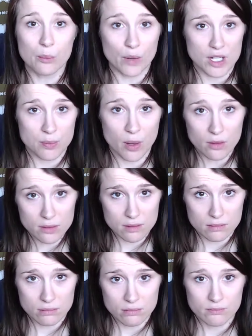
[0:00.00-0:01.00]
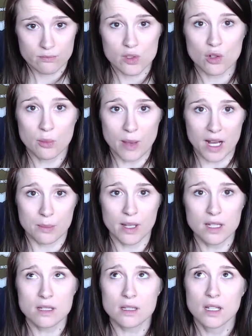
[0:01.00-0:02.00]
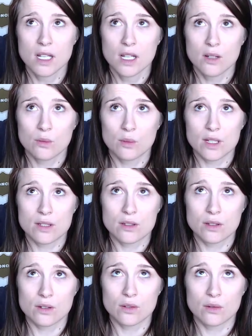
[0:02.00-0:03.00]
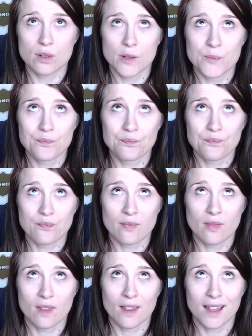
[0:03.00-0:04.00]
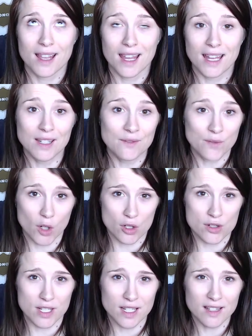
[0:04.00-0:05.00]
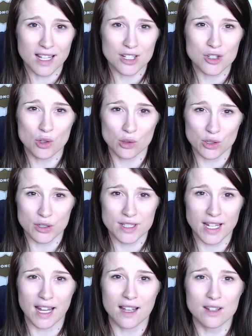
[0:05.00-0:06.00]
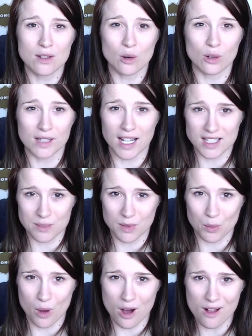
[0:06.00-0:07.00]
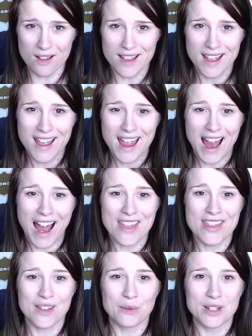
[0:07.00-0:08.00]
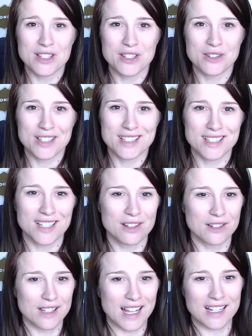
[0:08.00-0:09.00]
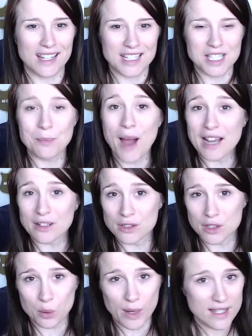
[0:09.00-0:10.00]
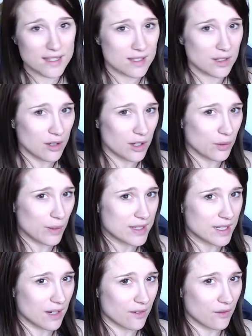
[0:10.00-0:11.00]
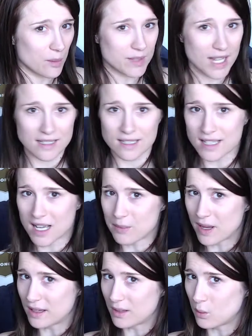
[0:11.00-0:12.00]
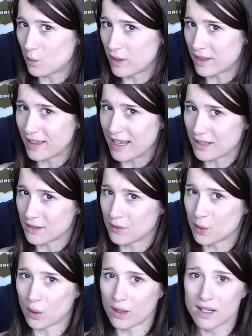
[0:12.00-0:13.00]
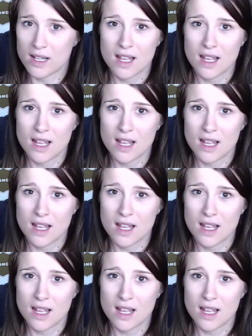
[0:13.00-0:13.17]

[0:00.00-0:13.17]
bridge pose, so a back bend. We do an inversion, like shoulder stand or legs up the wall, and then we do a single leg, like spinal twist, so you're twisting from side to side with laying on the floor.